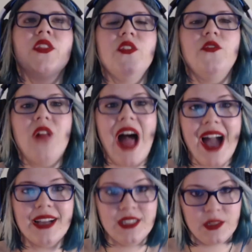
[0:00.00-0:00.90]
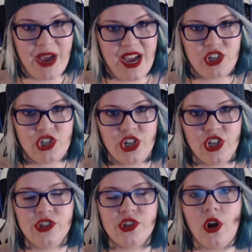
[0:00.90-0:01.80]
The Flag
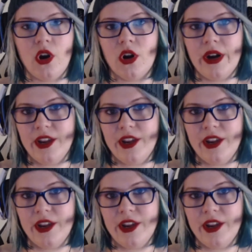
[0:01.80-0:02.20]
Smashers are a